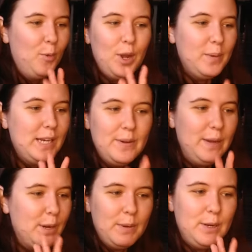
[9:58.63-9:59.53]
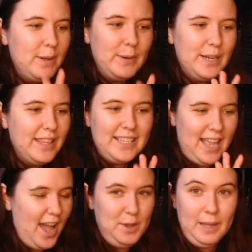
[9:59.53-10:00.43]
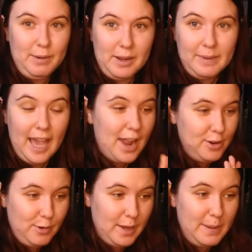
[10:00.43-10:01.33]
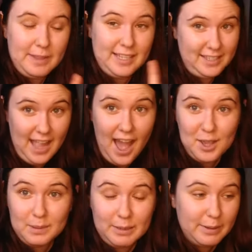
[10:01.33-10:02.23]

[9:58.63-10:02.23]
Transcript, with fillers: What are we doing? What are we doing? What are, this is not how you play rugby. I don't know rugby, but this is not how you play